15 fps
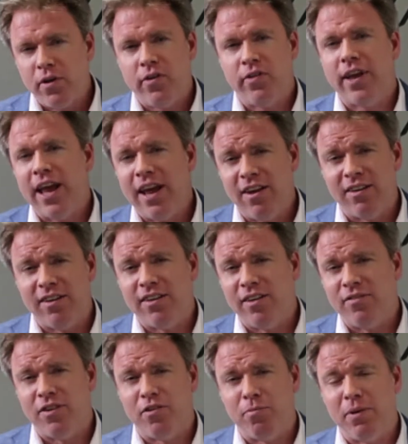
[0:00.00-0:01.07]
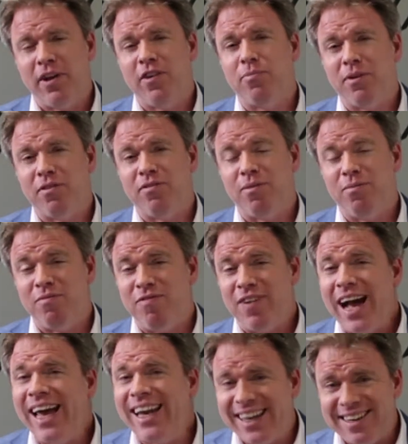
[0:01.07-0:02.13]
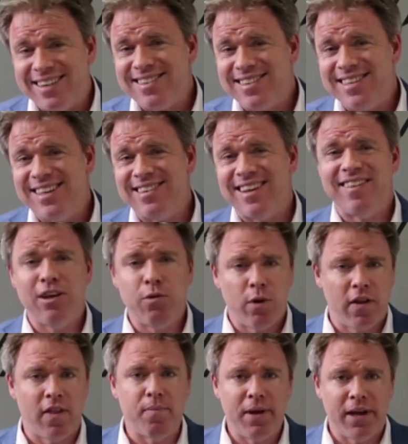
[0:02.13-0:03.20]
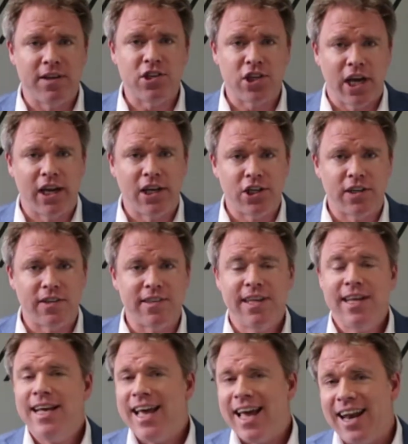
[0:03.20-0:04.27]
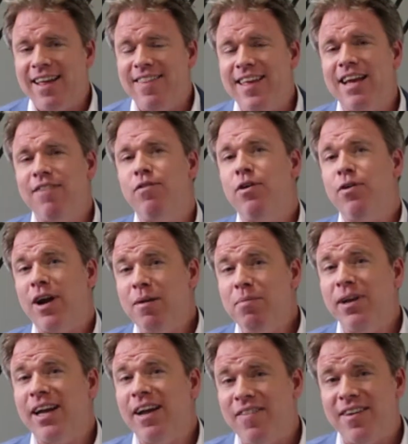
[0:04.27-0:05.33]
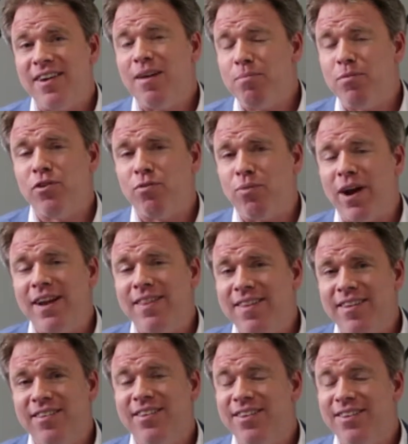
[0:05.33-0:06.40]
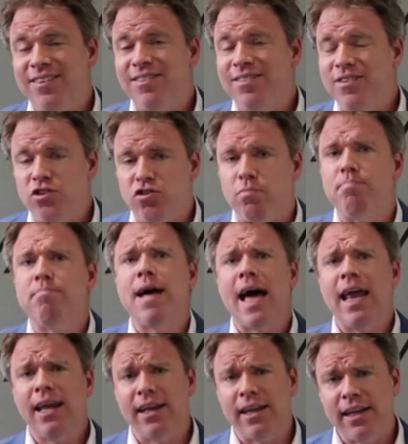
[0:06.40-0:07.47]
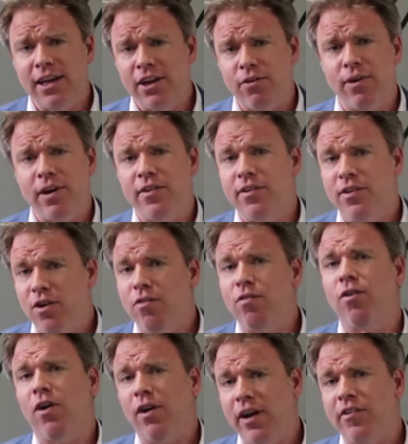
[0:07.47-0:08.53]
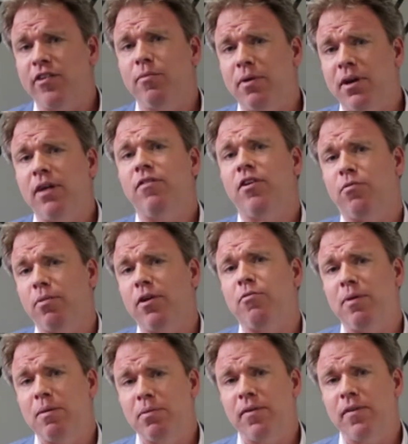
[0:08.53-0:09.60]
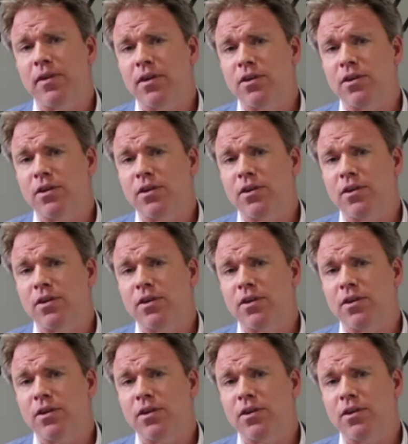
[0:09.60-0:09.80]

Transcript: and scale of displacement from violence is, I think, one of the biggest challenges. And I think if we were able to get the numbers right, this could dramatically increase the overall estimate of displaced people in the